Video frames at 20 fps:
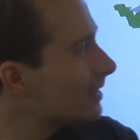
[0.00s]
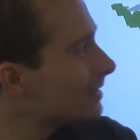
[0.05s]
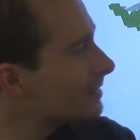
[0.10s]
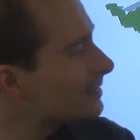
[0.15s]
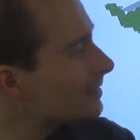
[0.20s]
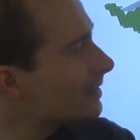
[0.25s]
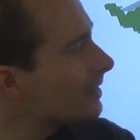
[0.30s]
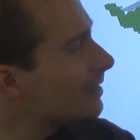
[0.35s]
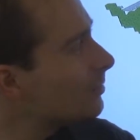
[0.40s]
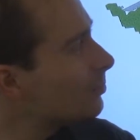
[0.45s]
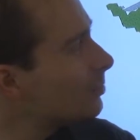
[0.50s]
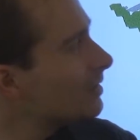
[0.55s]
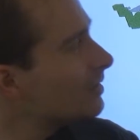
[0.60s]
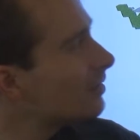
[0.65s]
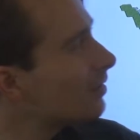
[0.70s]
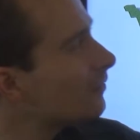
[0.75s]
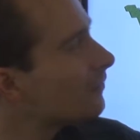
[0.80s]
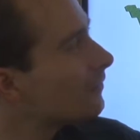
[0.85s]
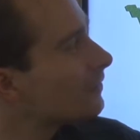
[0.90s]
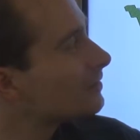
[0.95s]
It's a little
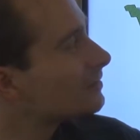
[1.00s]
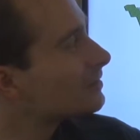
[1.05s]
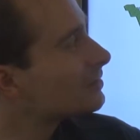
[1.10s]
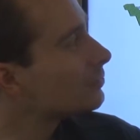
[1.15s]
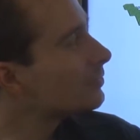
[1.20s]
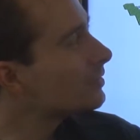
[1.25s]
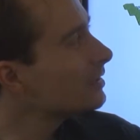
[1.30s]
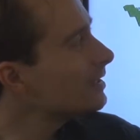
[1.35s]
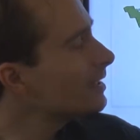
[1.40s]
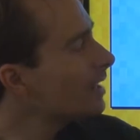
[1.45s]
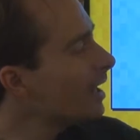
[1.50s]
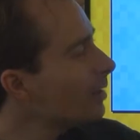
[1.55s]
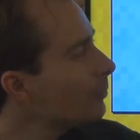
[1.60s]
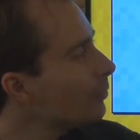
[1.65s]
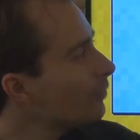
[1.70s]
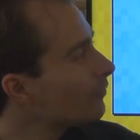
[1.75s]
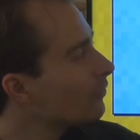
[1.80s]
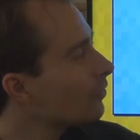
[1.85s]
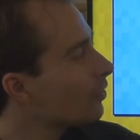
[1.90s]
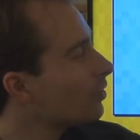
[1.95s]
bit of a 3D
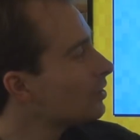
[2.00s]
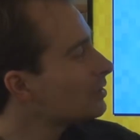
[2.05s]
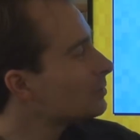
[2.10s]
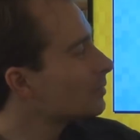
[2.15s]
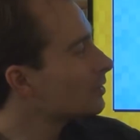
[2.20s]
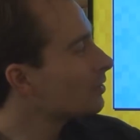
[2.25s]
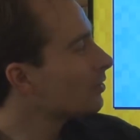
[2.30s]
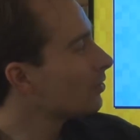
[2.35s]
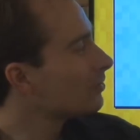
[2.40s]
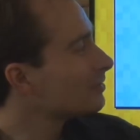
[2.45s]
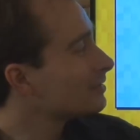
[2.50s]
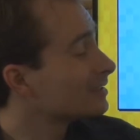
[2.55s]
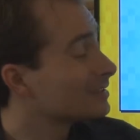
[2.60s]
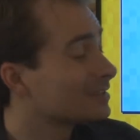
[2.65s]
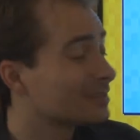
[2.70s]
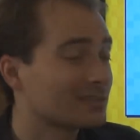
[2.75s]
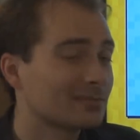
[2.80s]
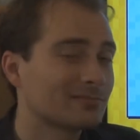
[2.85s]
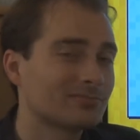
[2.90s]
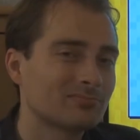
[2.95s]
game, of course, because
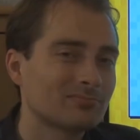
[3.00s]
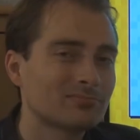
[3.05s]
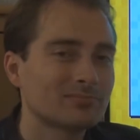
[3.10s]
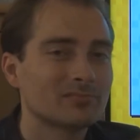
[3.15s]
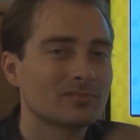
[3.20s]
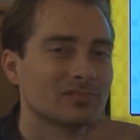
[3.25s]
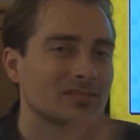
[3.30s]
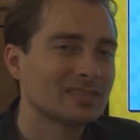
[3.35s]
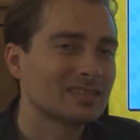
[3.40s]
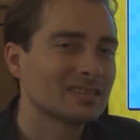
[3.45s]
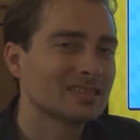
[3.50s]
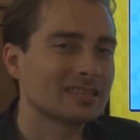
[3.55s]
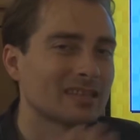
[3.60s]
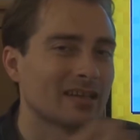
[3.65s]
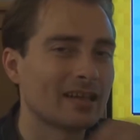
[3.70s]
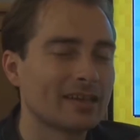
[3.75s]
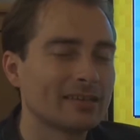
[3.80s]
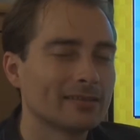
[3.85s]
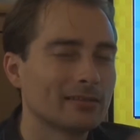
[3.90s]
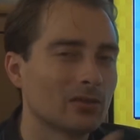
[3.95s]
it's this
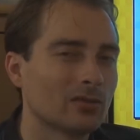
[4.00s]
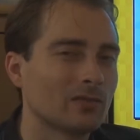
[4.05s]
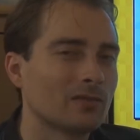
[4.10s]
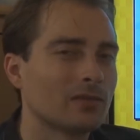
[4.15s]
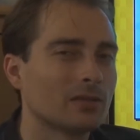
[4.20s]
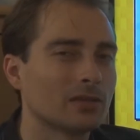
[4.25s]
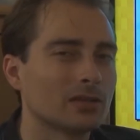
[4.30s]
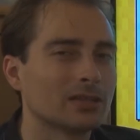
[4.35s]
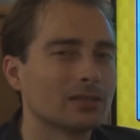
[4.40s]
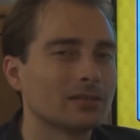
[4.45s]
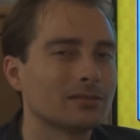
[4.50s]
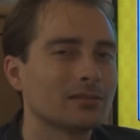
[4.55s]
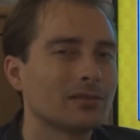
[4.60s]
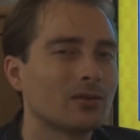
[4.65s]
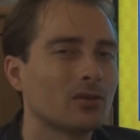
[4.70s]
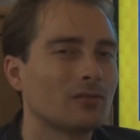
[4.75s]
kind of a